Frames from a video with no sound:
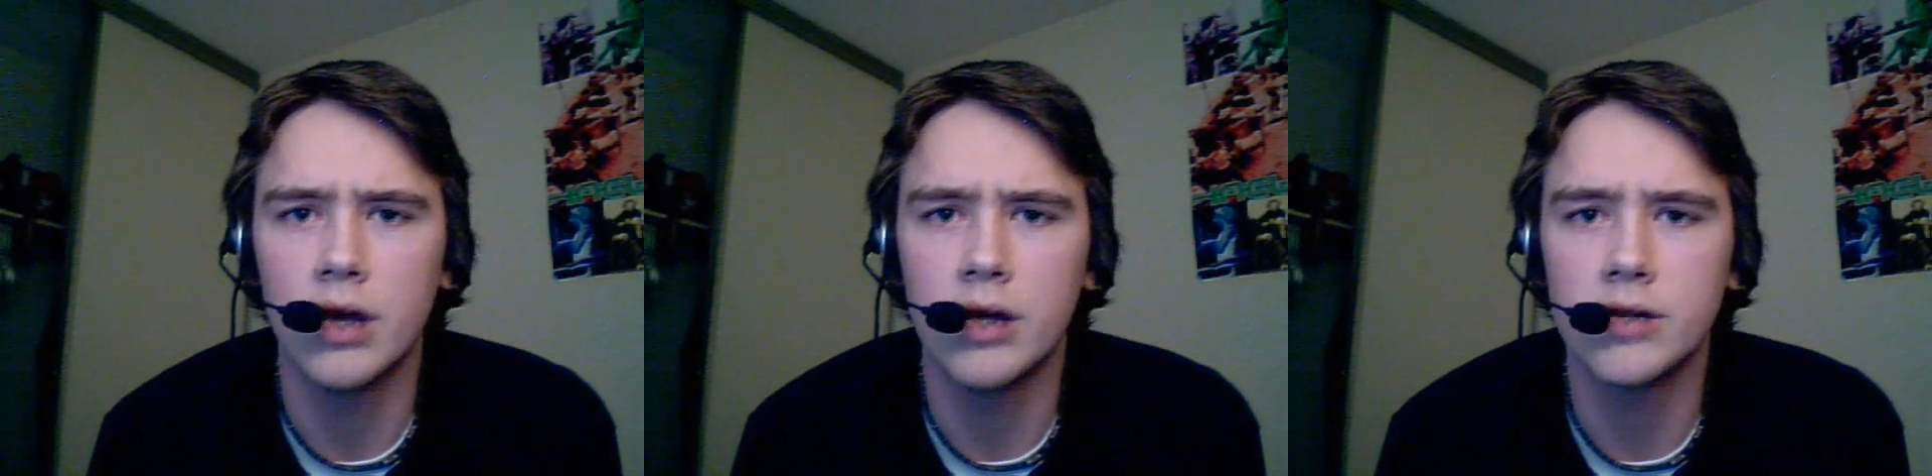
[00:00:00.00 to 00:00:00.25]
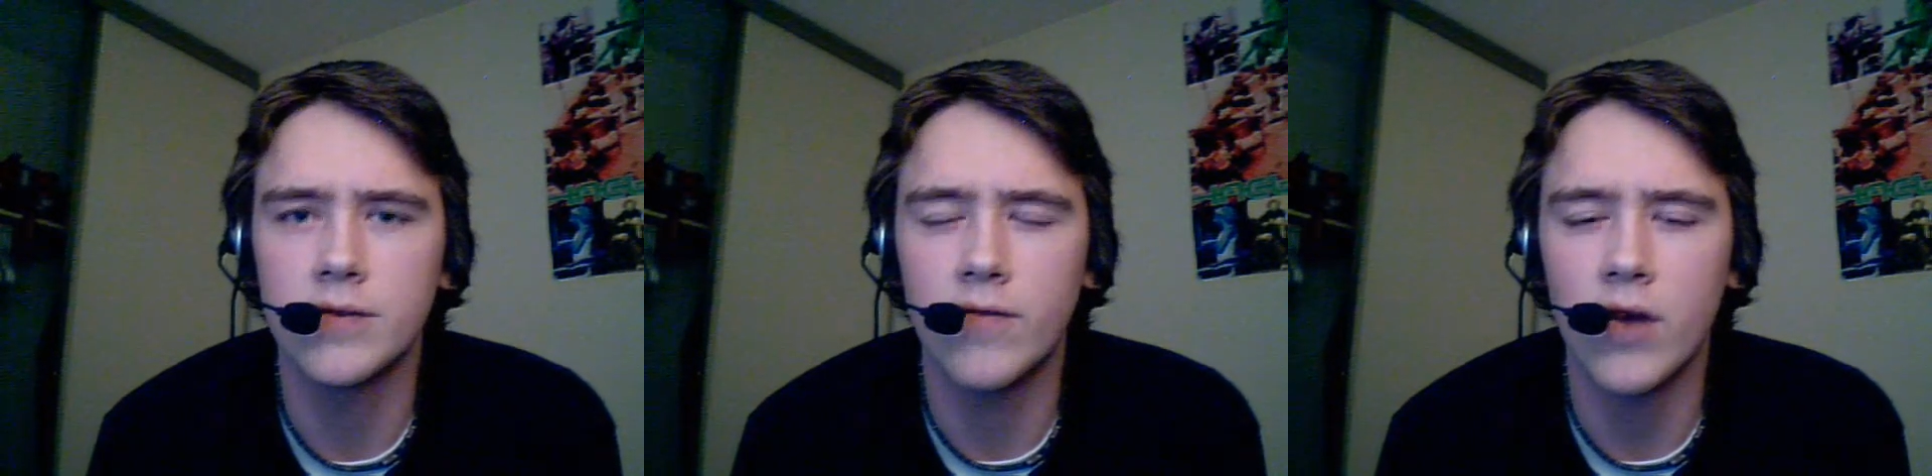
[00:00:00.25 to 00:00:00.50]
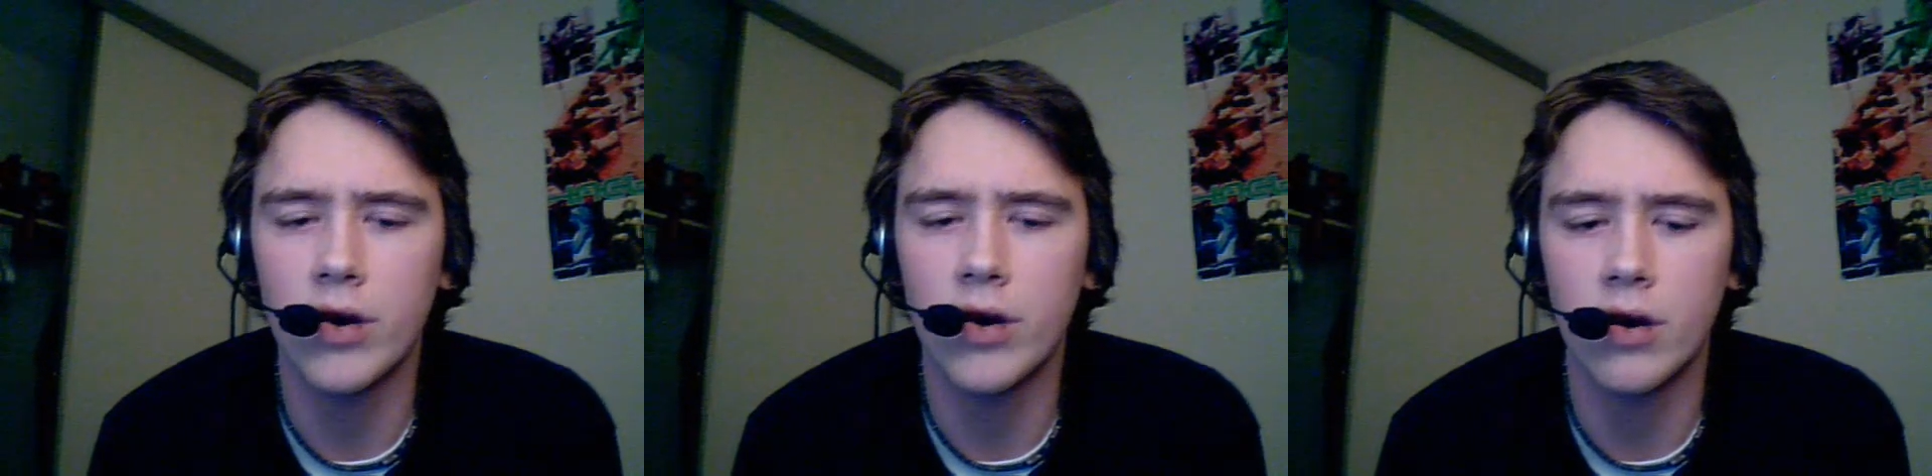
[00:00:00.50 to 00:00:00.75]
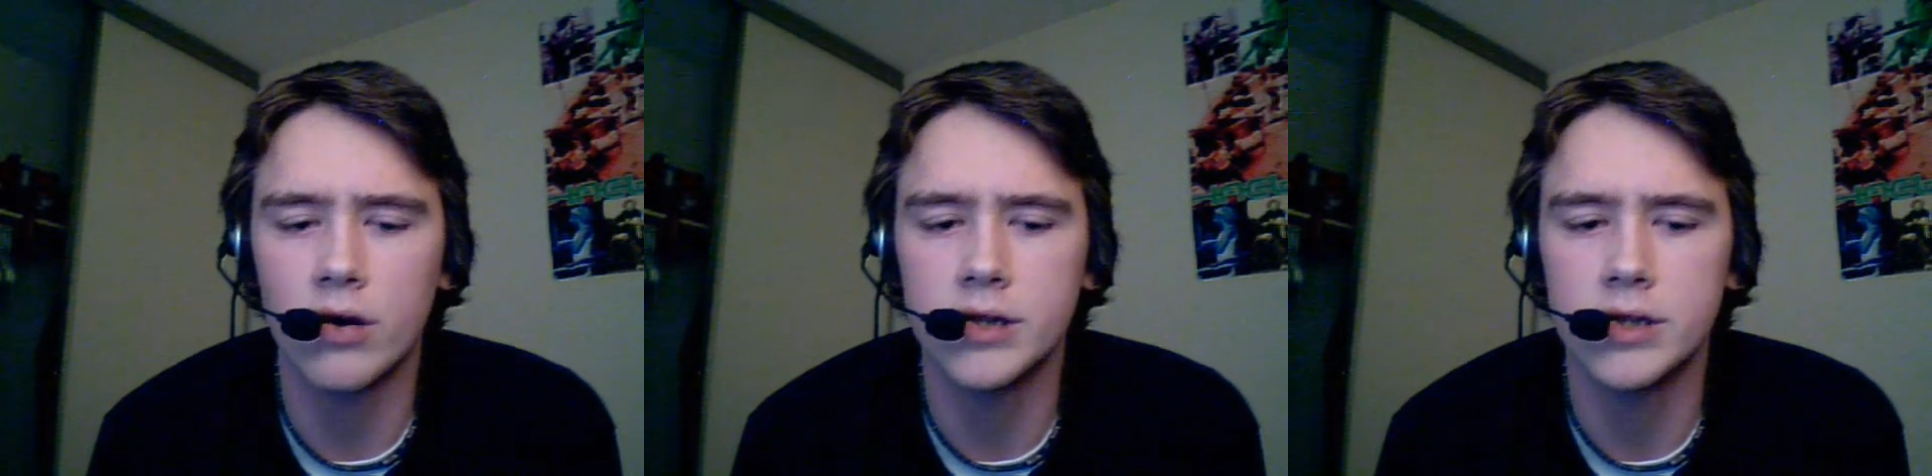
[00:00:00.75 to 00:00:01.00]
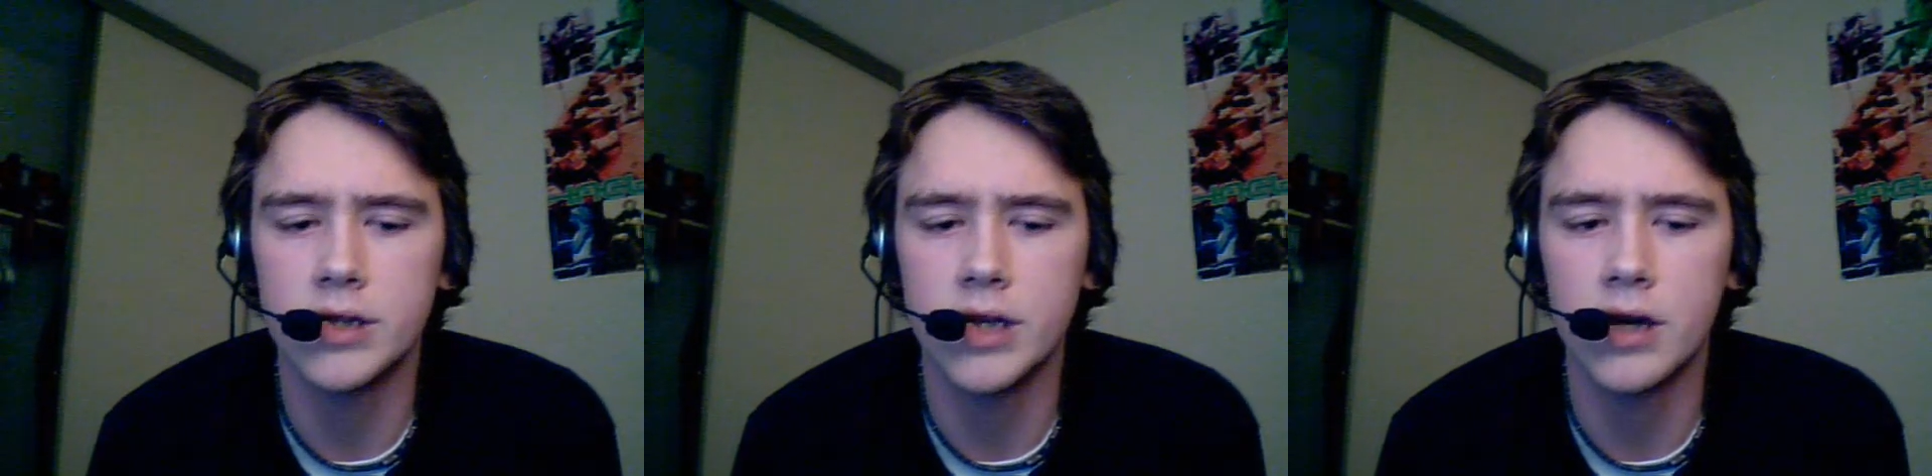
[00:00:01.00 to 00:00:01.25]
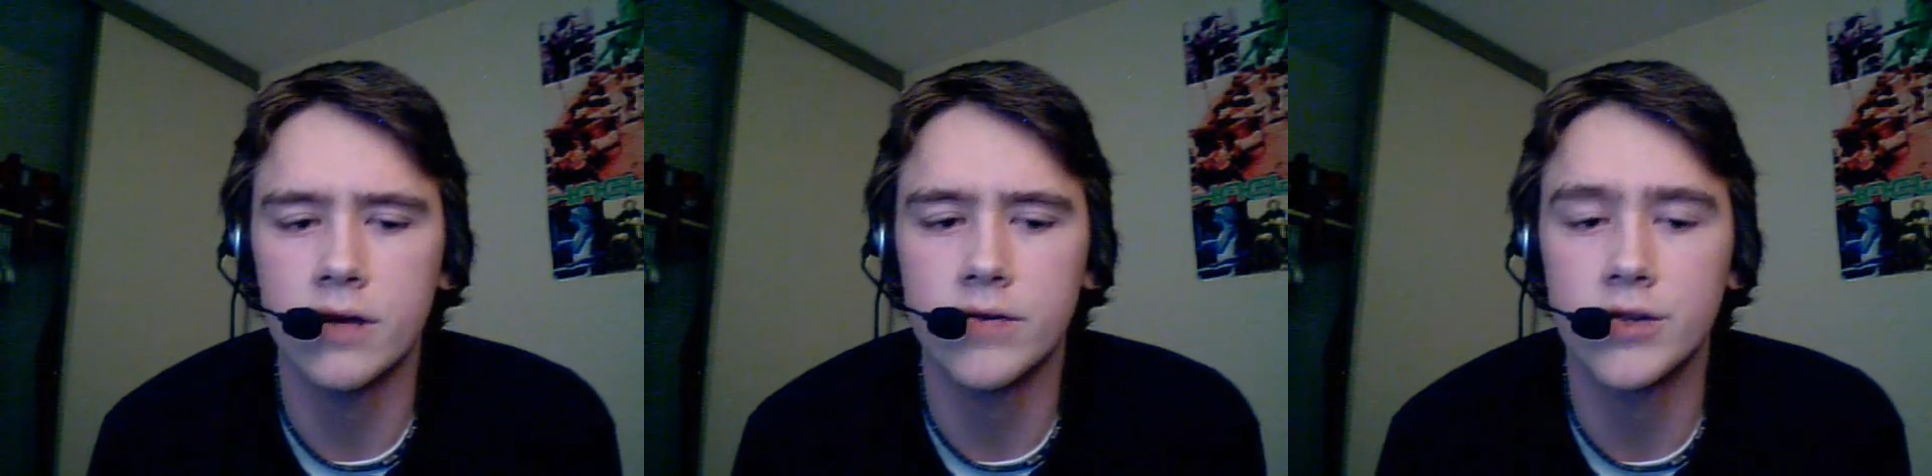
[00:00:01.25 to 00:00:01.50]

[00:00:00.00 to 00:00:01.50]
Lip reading: It's very hard to say if a